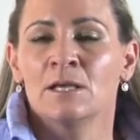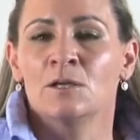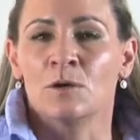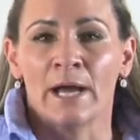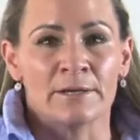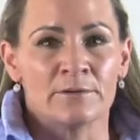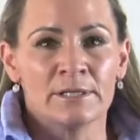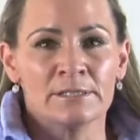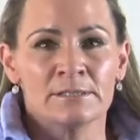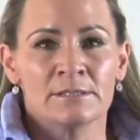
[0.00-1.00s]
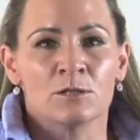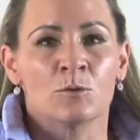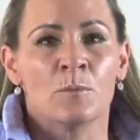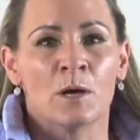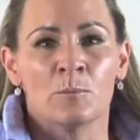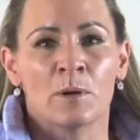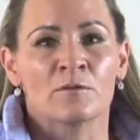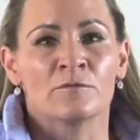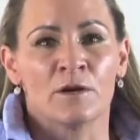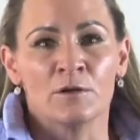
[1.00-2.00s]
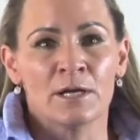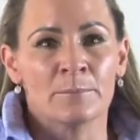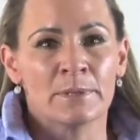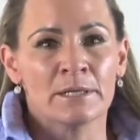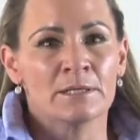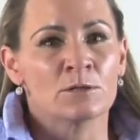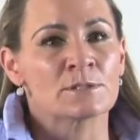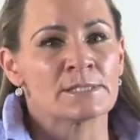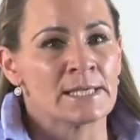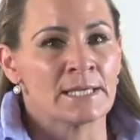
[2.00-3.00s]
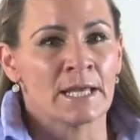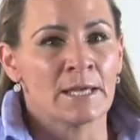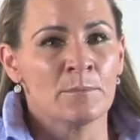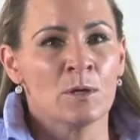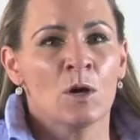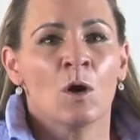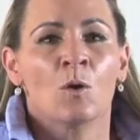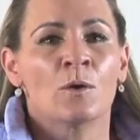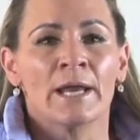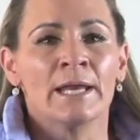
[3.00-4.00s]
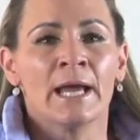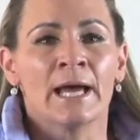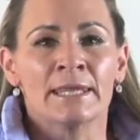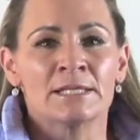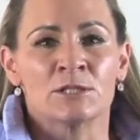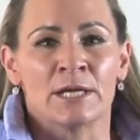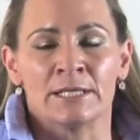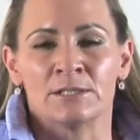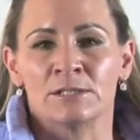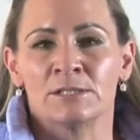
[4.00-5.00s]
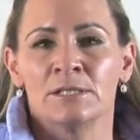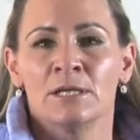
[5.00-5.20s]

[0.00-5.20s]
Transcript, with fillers: Your address, your mobile phone number, your surname or any other changes.